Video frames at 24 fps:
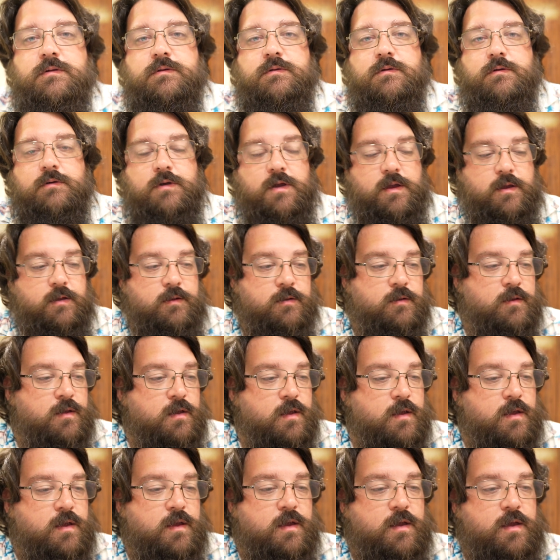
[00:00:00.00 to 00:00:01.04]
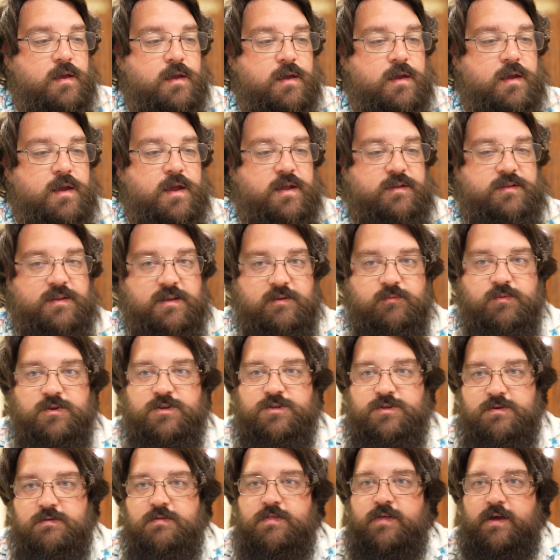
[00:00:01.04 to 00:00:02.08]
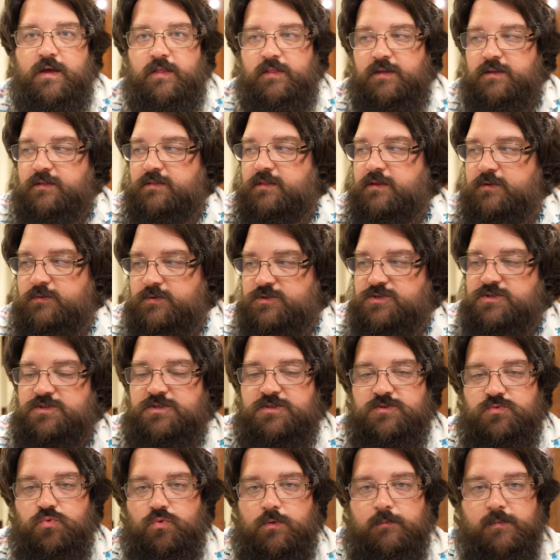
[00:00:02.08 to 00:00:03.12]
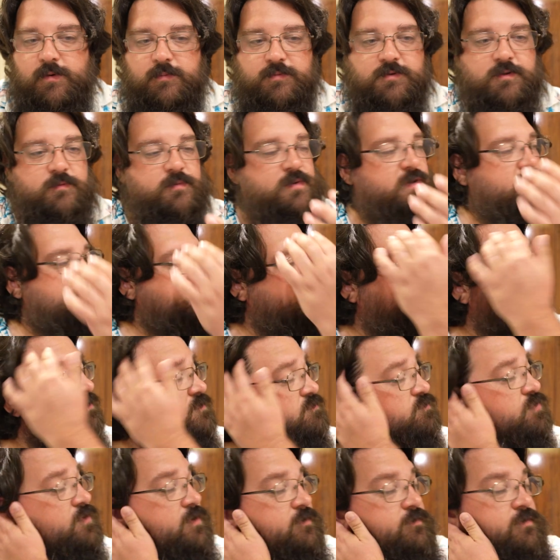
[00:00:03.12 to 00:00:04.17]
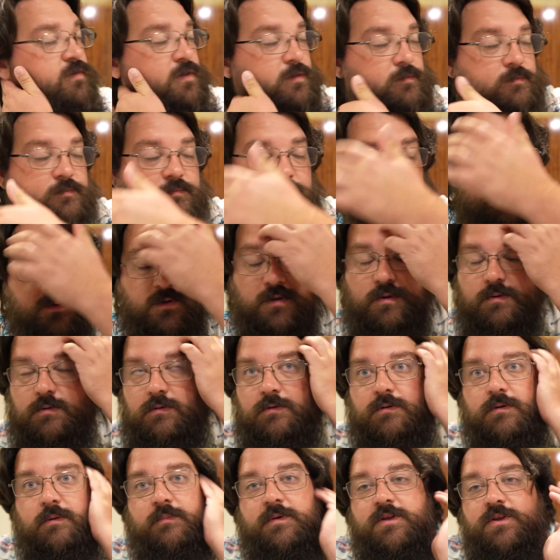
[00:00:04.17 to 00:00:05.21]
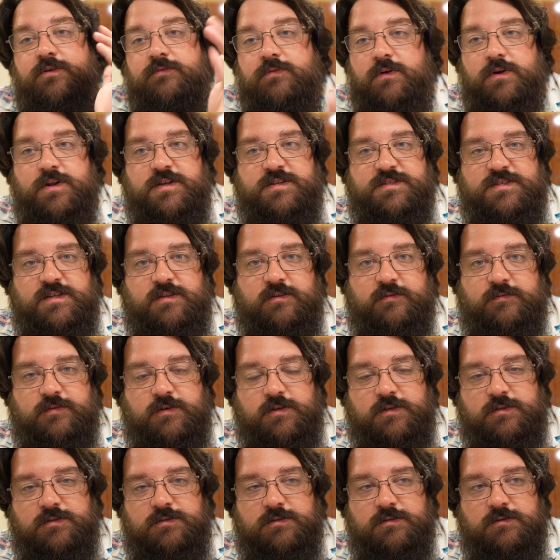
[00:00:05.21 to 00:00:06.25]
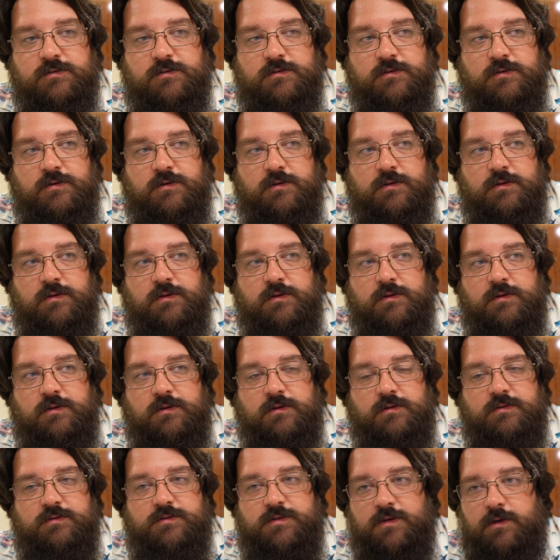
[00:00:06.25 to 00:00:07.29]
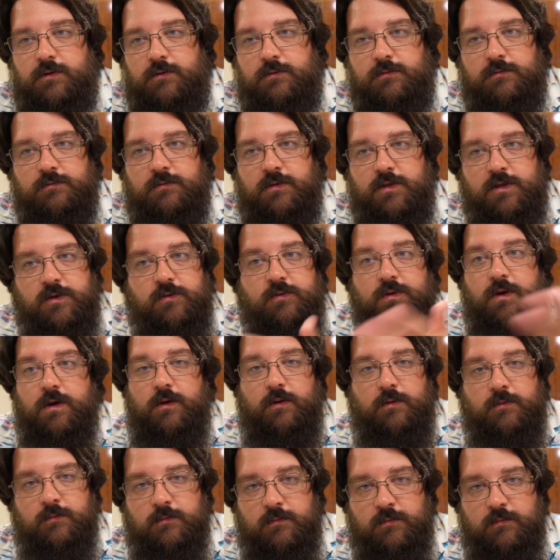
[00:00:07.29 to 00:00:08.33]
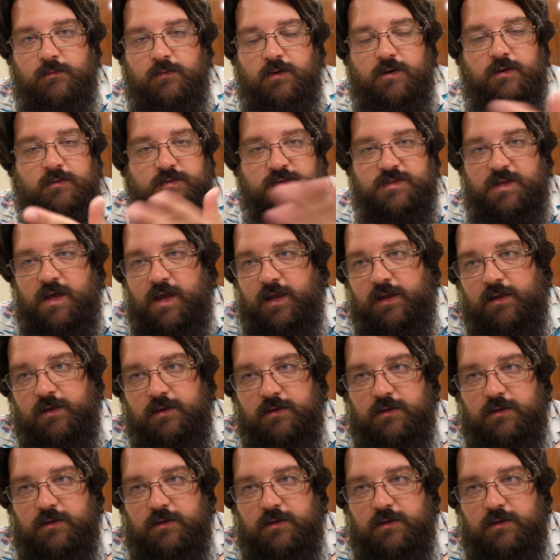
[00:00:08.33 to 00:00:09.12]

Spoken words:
Okay. And they would do that. Like, they would just swim up to me and stuff. It was pretty fun. Pretty cool. I mean, you've already seen the footage, so you know what it was like.